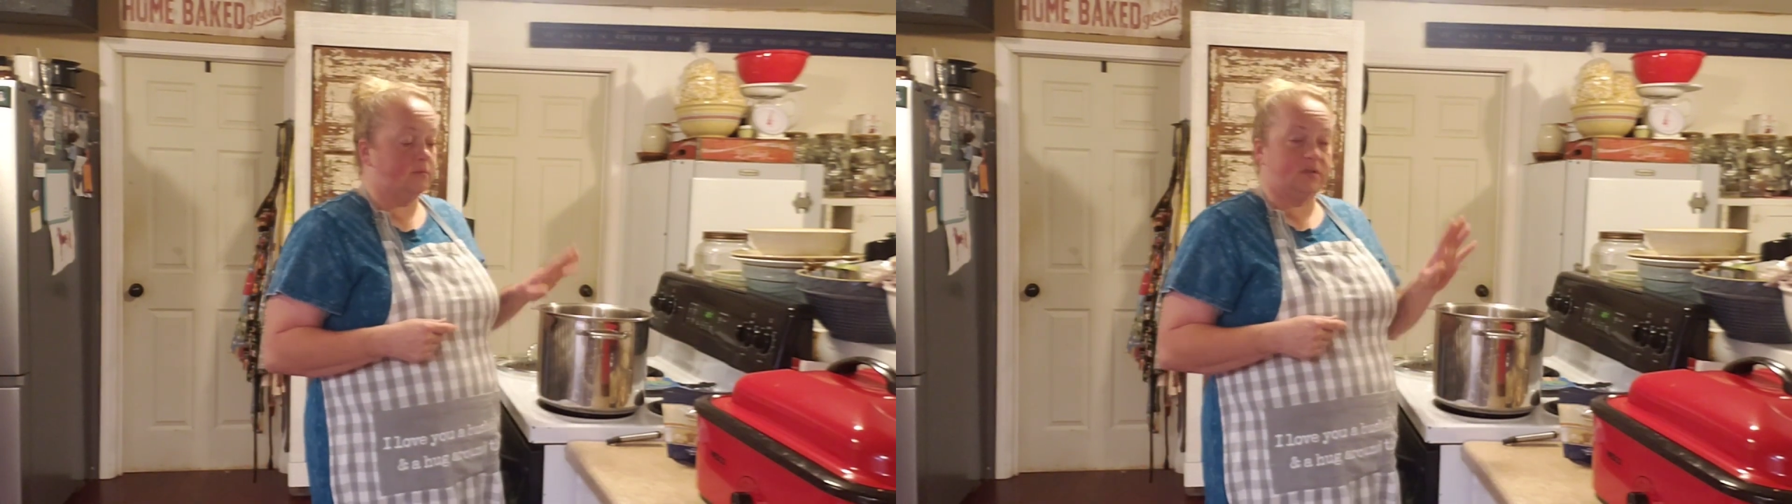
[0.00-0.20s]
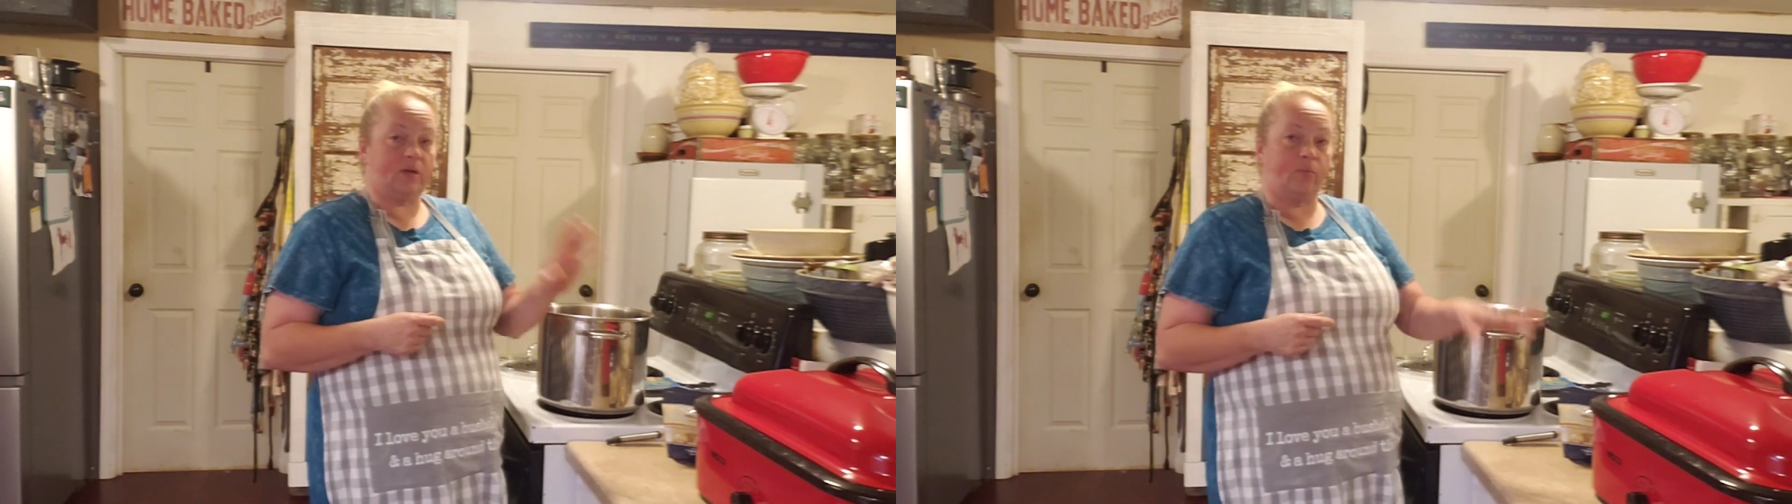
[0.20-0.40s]

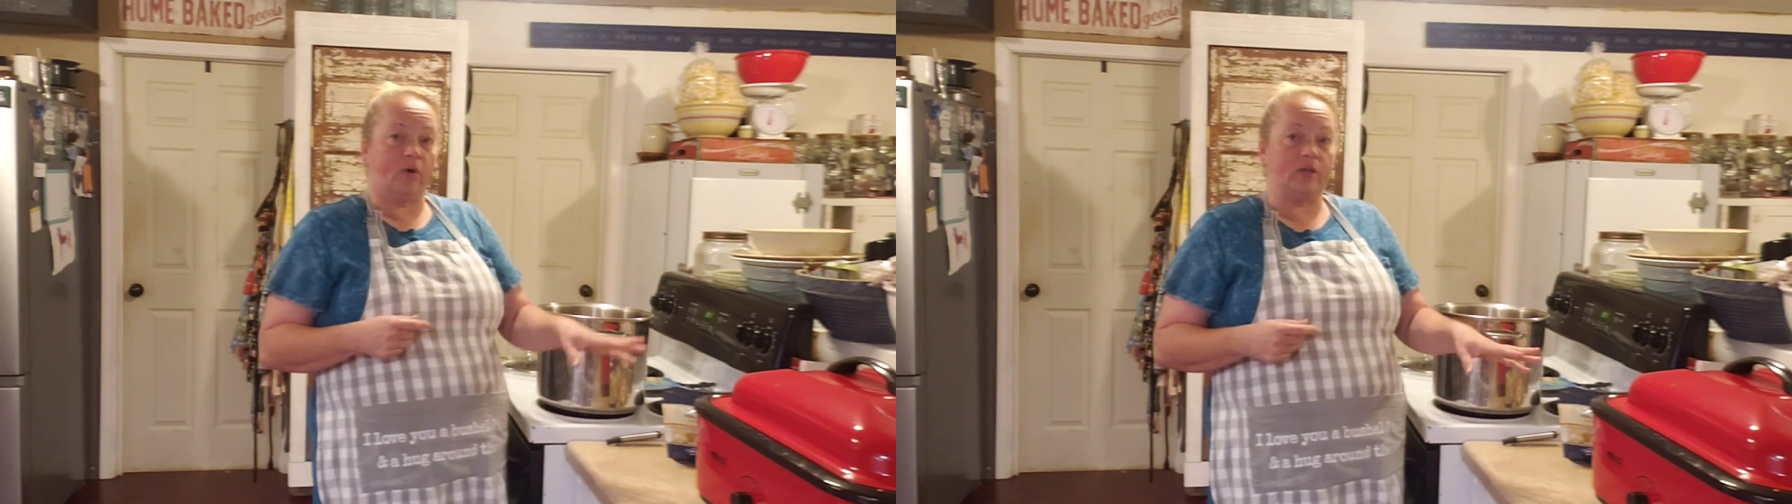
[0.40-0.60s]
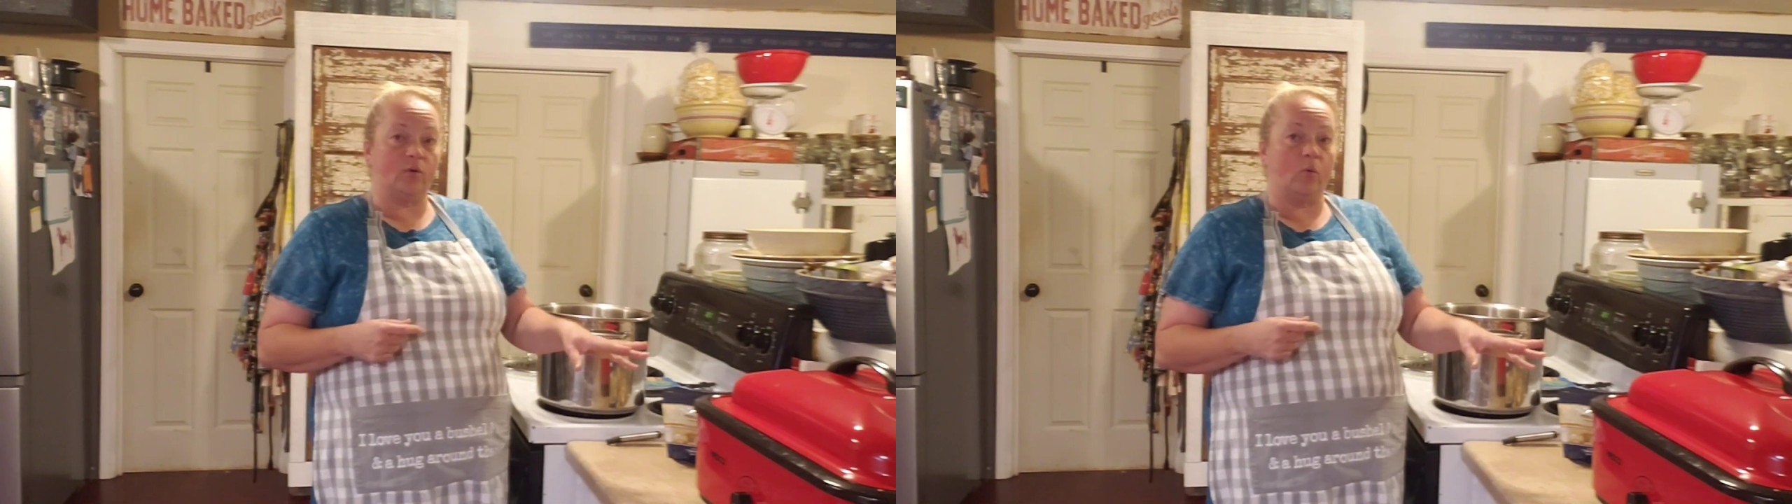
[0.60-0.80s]

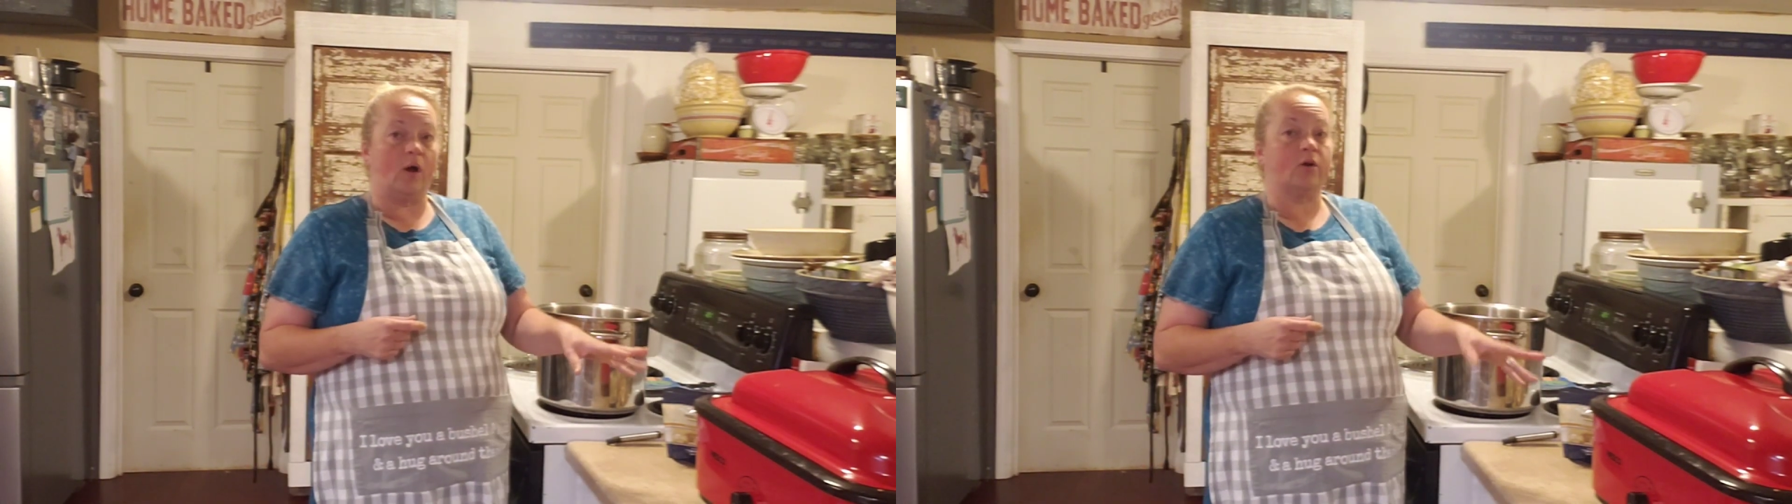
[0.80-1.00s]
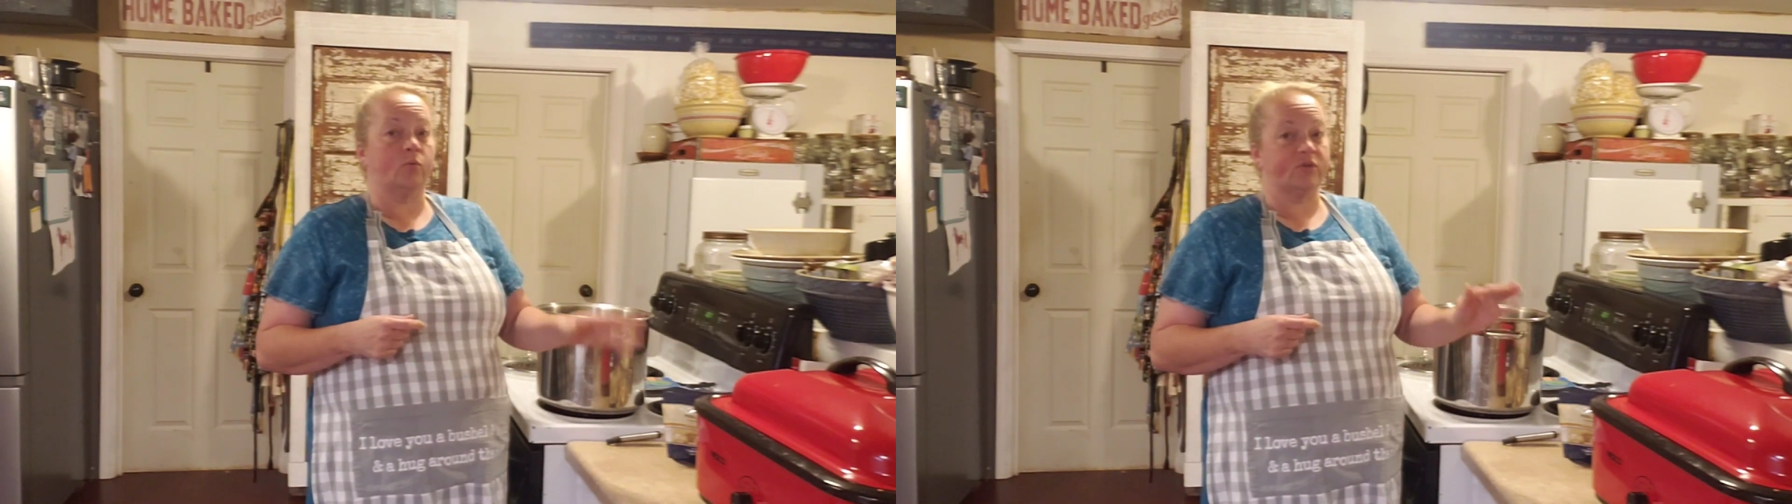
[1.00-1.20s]
separate the
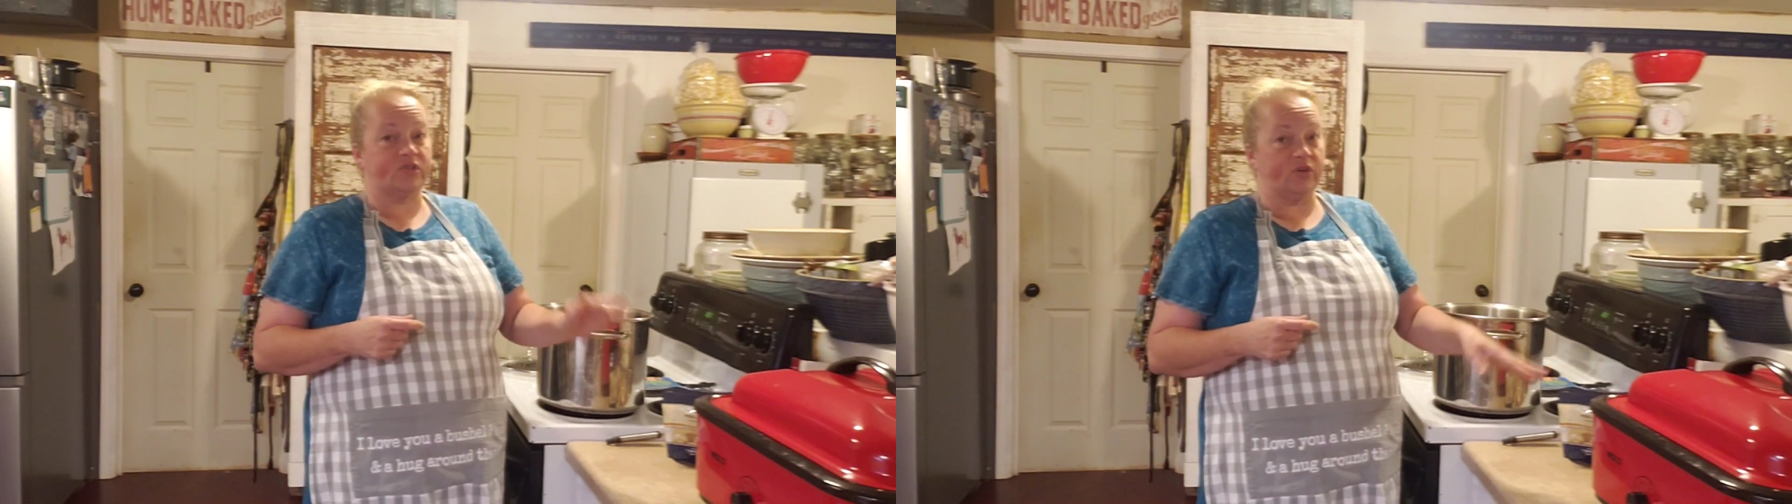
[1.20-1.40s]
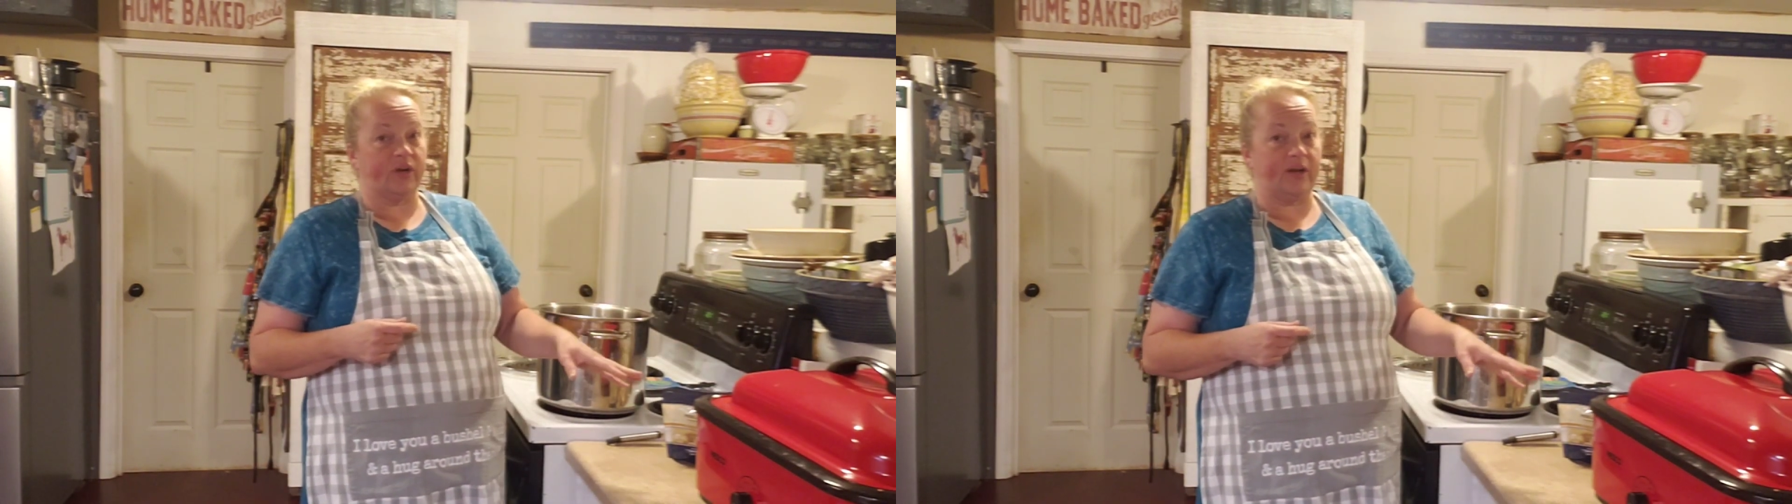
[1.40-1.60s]
water. We're
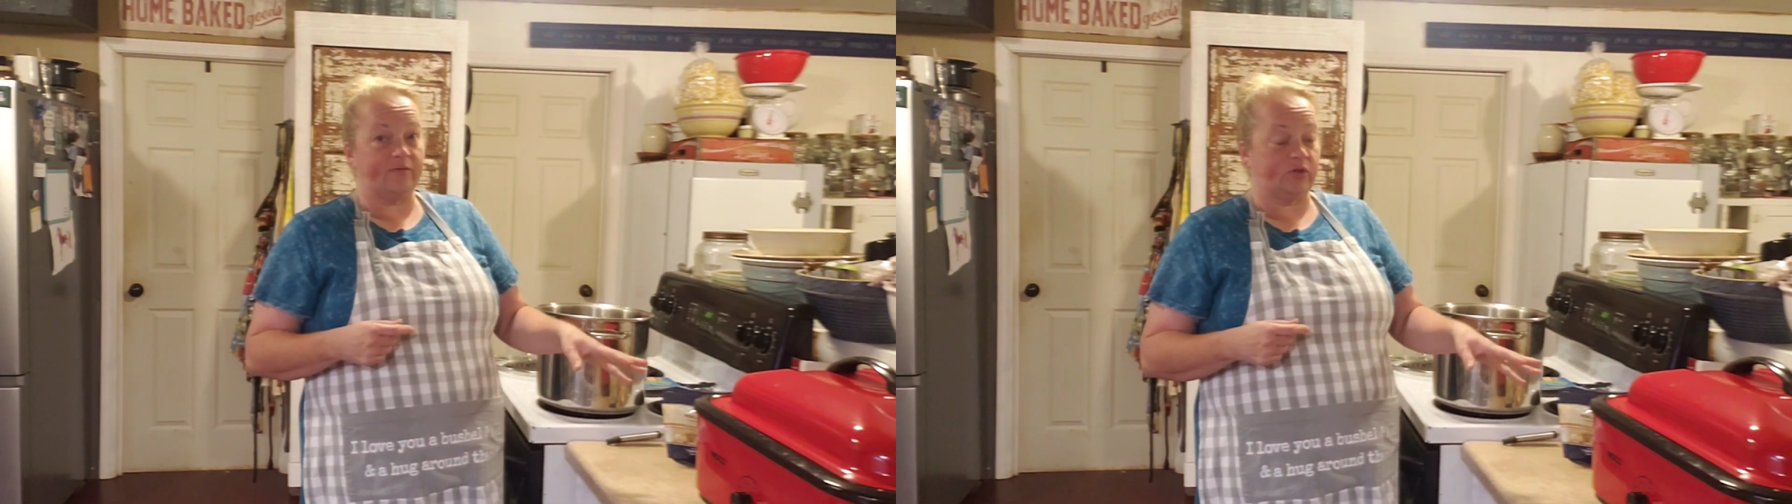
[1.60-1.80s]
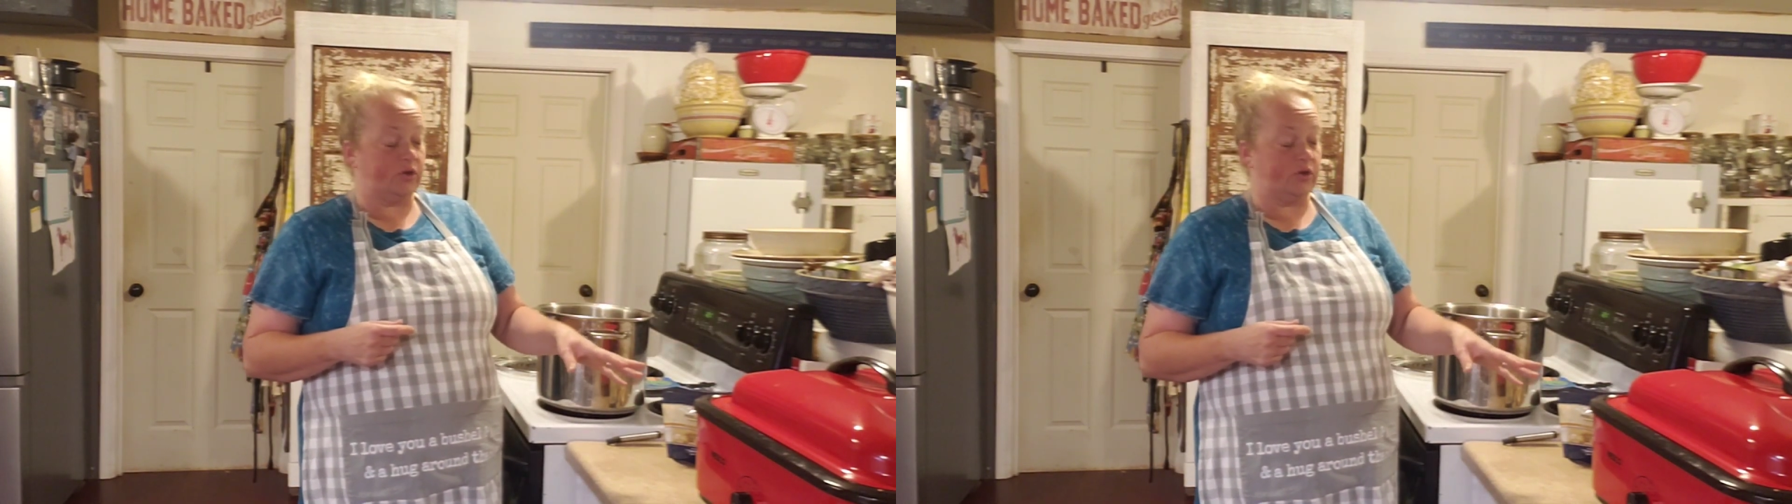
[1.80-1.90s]
still going to have to